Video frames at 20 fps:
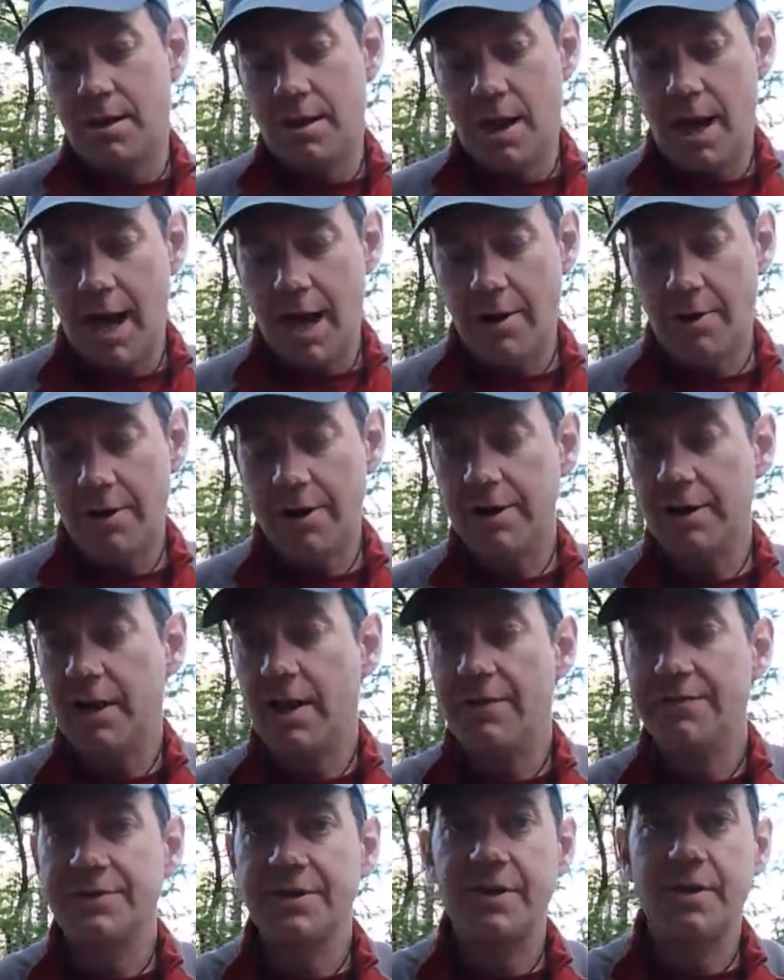Our
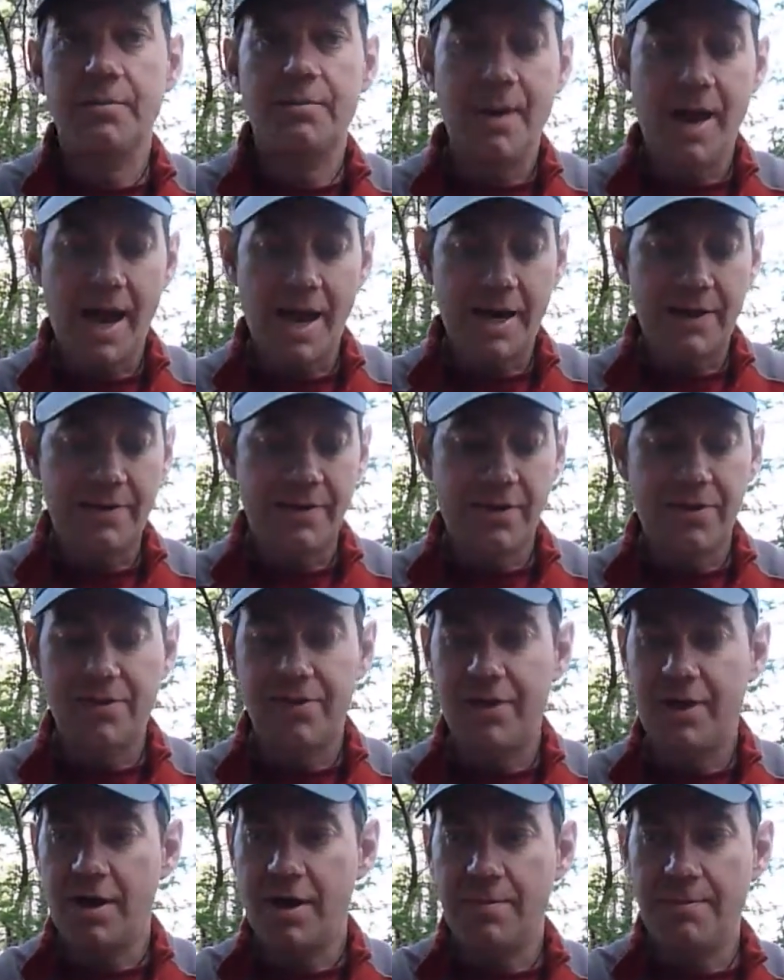gloves on the back of the
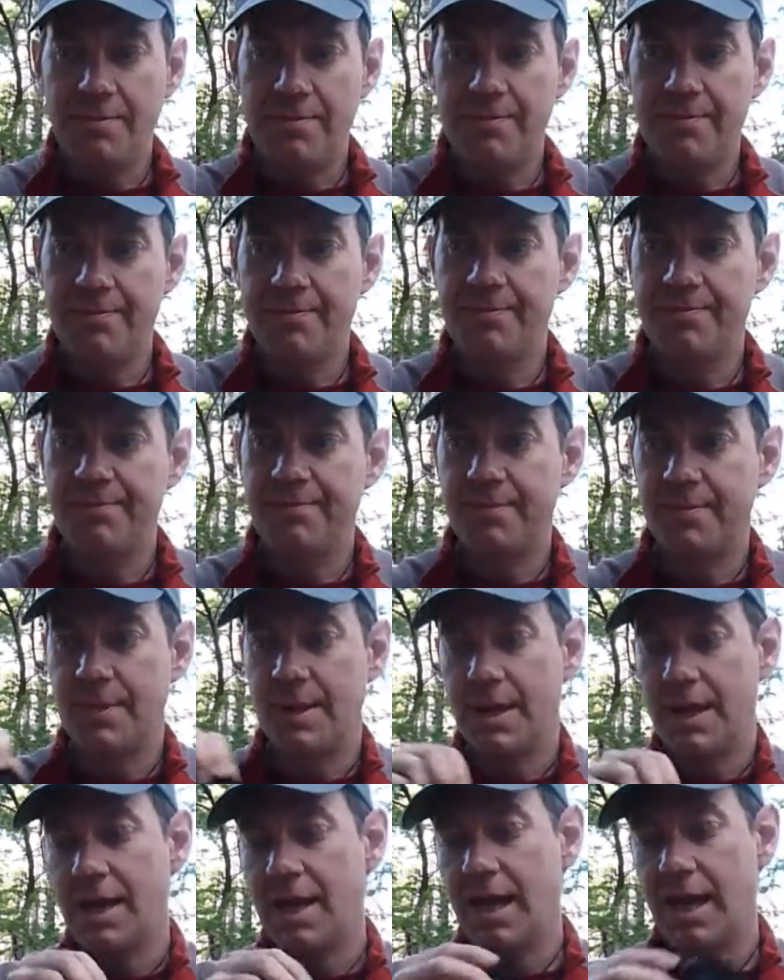thumb
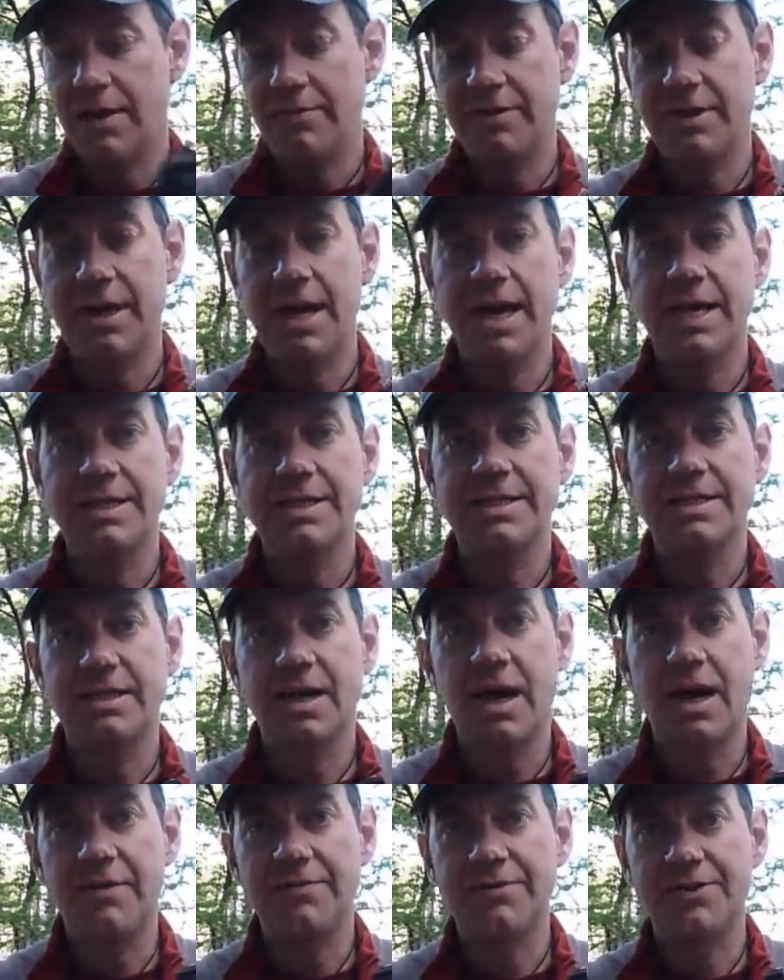have a nice
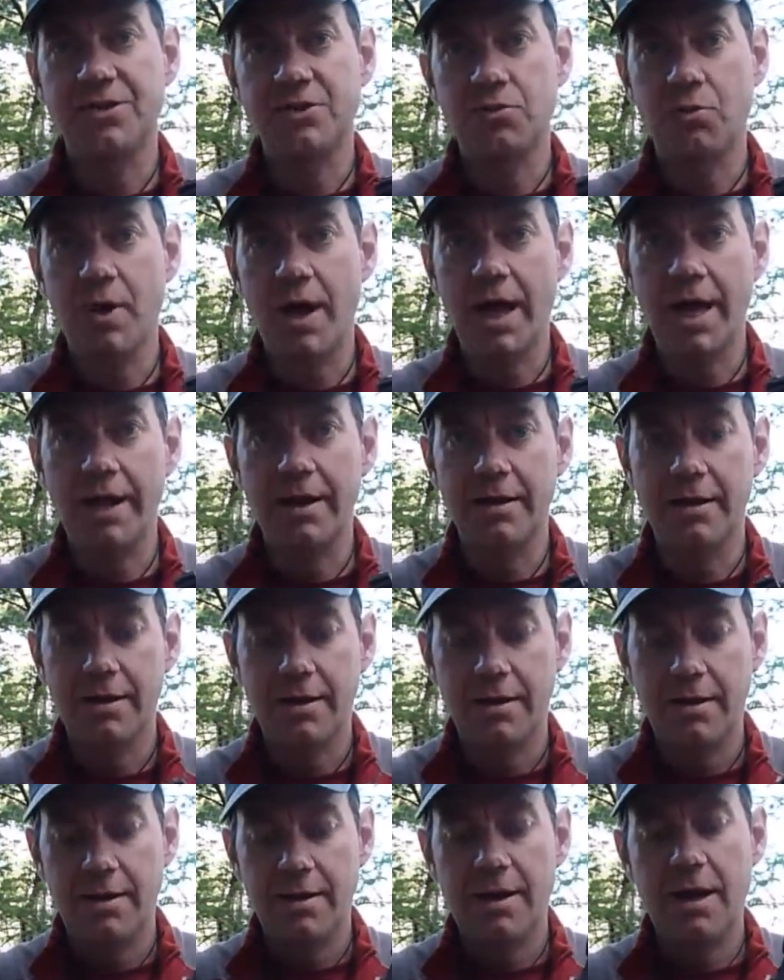soft suede.
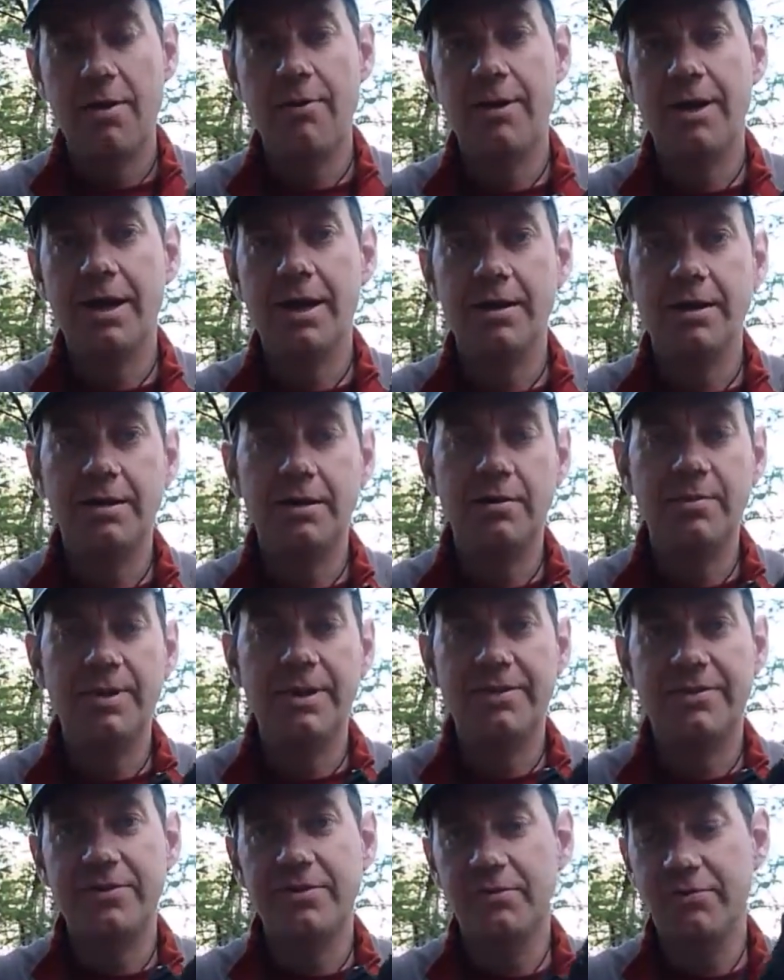Now we got a little
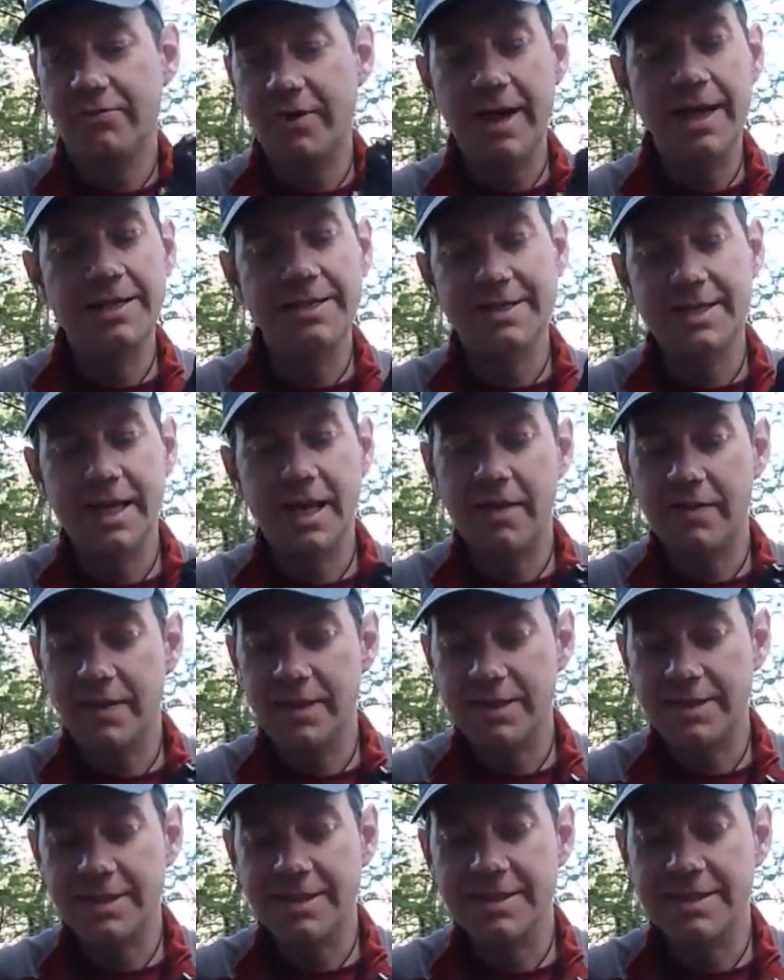bit too fancy on
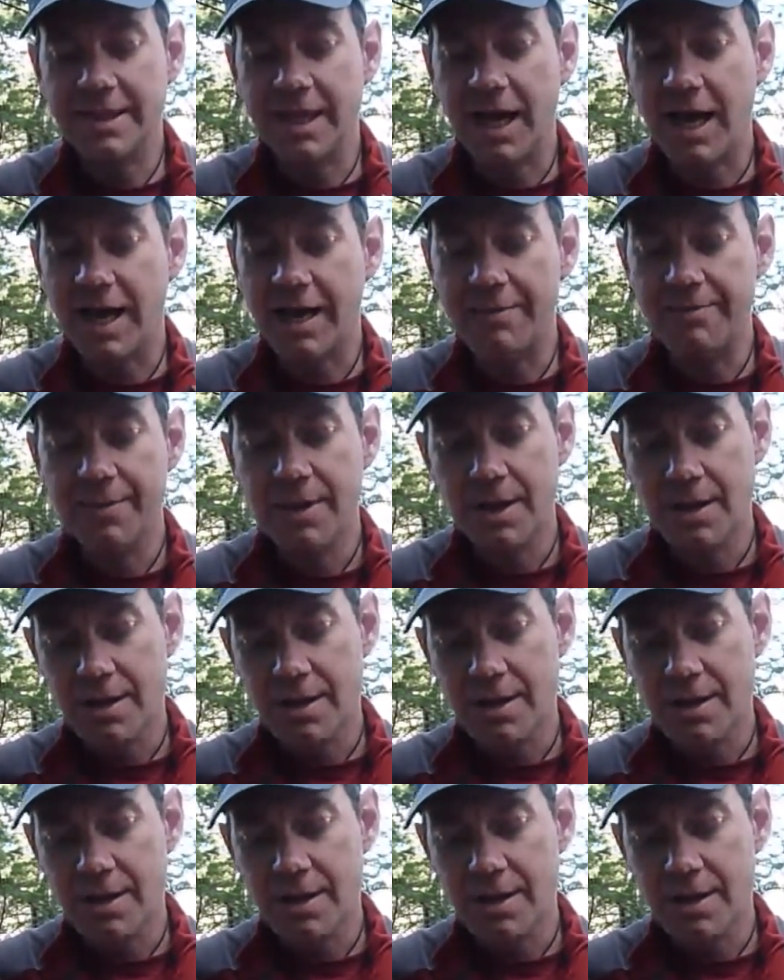this design.